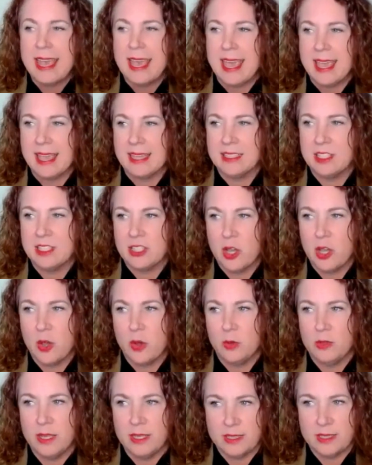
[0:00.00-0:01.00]
And
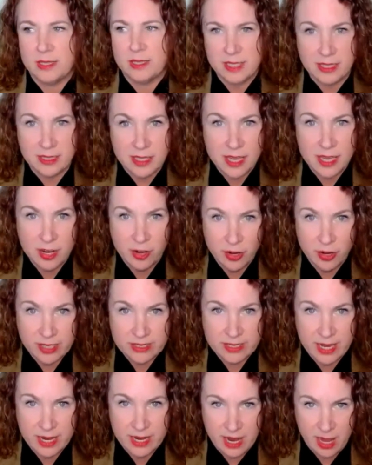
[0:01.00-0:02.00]
so let's set the
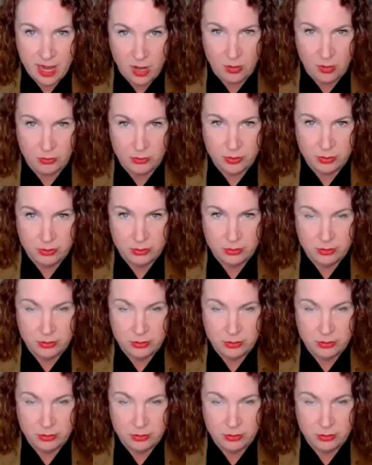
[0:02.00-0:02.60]
hearing date out